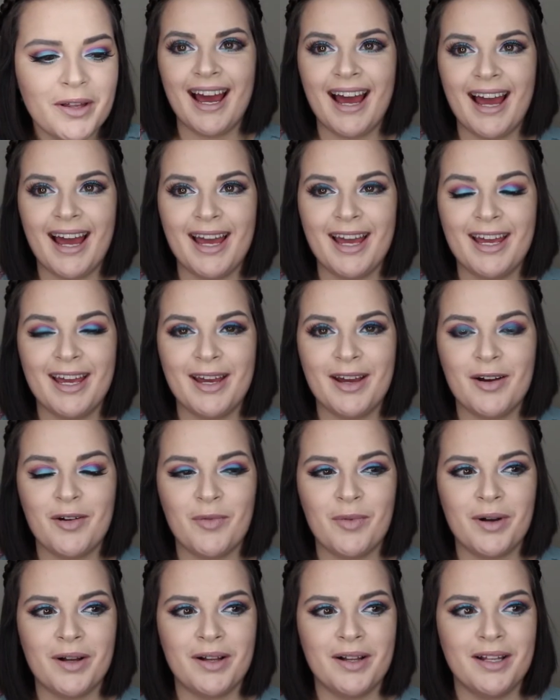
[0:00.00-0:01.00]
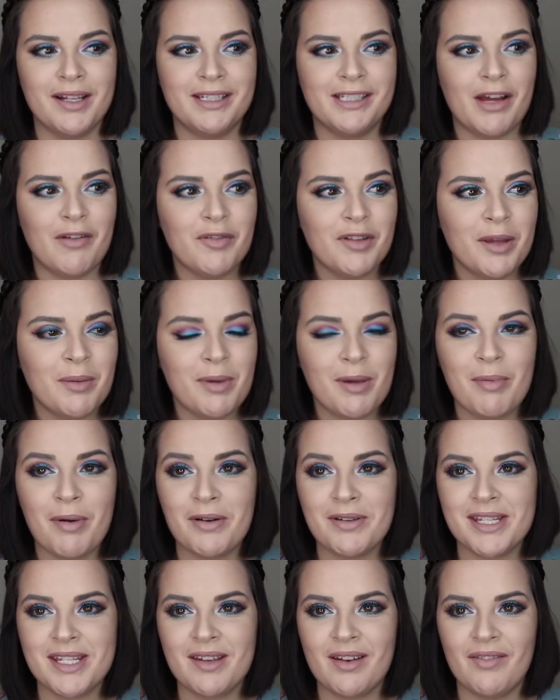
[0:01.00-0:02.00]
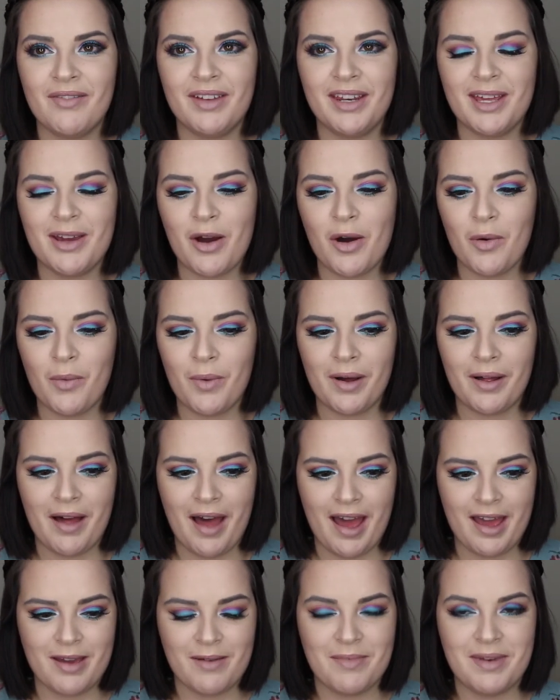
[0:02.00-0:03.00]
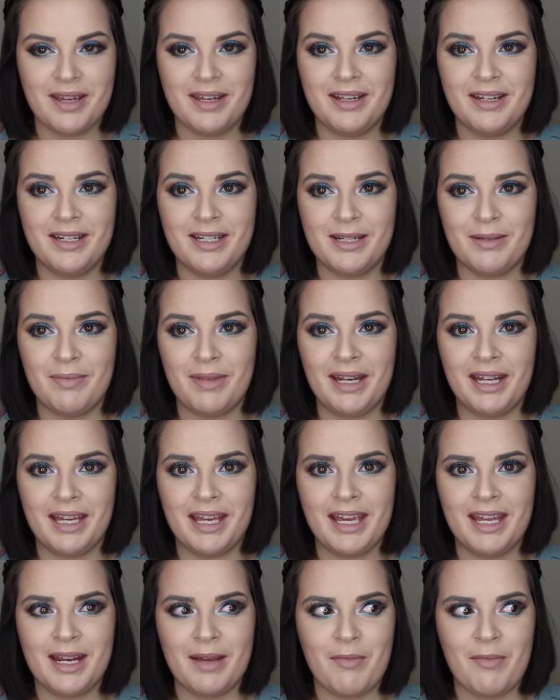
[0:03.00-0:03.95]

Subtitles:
I will definitely be posting a video while I am in Dominican.